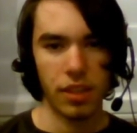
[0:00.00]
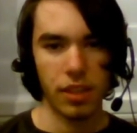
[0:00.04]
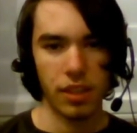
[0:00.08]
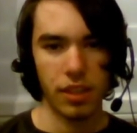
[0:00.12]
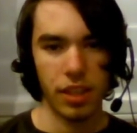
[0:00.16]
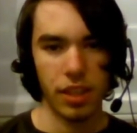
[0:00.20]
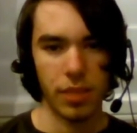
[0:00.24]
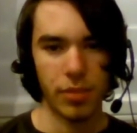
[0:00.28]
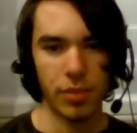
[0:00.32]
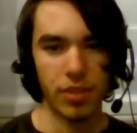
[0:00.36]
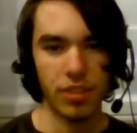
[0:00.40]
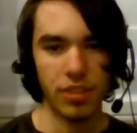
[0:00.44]

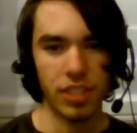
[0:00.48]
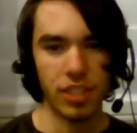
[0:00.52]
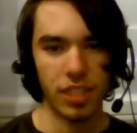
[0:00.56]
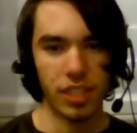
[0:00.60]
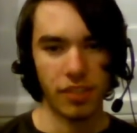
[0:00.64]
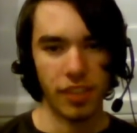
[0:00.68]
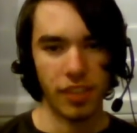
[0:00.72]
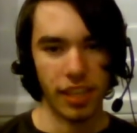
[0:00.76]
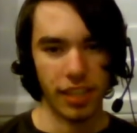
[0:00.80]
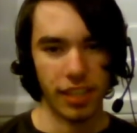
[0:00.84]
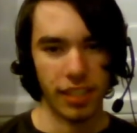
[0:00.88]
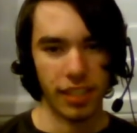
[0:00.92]
The music
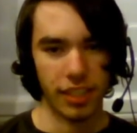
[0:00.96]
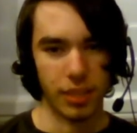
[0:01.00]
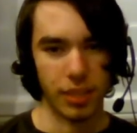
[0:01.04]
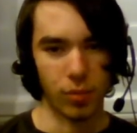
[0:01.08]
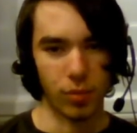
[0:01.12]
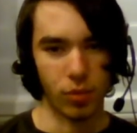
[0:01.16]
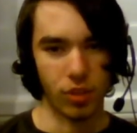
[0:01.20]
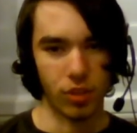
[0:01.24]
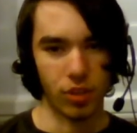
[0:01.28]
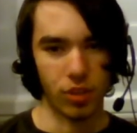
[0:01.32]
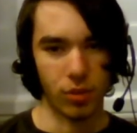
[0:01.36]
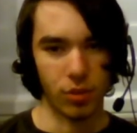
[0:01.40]
of Equis
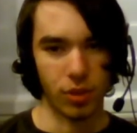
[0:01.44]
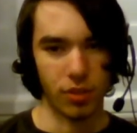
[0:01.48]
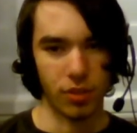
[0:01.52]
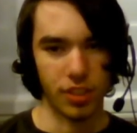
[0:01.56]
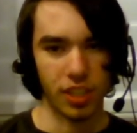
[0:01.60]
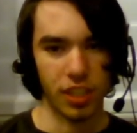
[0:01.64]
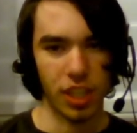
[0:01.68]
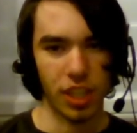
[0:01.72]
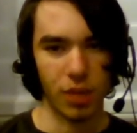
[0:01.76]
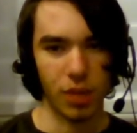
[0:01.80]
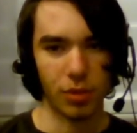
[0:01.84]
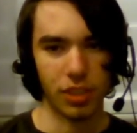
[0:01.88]

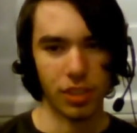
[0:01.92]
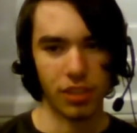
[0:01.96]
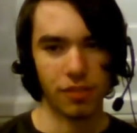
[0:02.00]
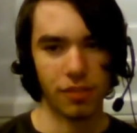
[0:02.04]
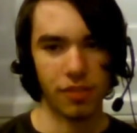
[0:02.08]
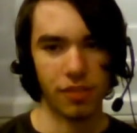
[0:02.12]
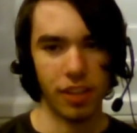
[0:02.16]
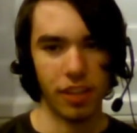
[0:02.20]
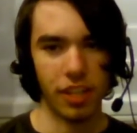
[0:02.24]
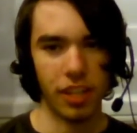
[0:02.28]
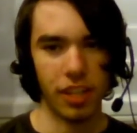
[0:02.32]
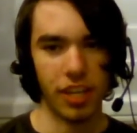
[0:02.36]
Immortuos was a
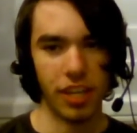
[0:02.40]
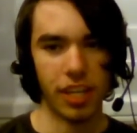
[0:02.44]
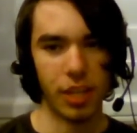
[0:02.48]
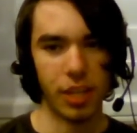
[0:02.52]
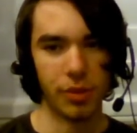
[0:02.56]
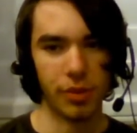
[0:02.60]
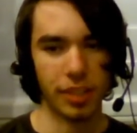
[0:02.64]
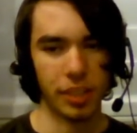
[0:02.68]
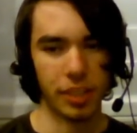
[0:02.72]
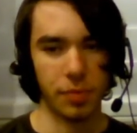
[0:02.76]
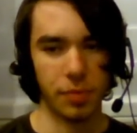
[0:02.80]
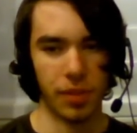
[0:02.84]
fun and
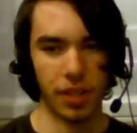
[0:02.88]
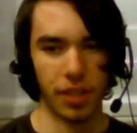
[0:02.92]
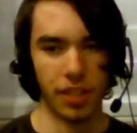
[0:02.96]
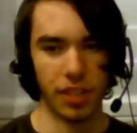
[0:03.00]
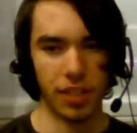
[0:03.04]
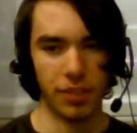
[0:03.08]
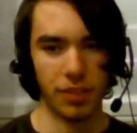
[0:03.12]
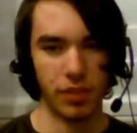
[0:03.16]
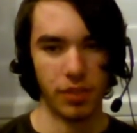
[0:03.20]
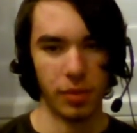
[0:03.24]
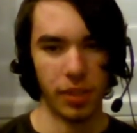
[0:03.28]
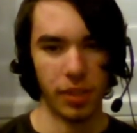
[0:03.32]
new
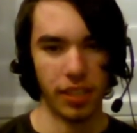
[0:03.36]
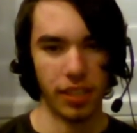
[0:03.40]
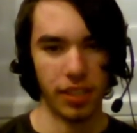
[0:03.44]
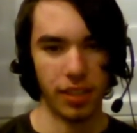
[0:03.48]
experience for me.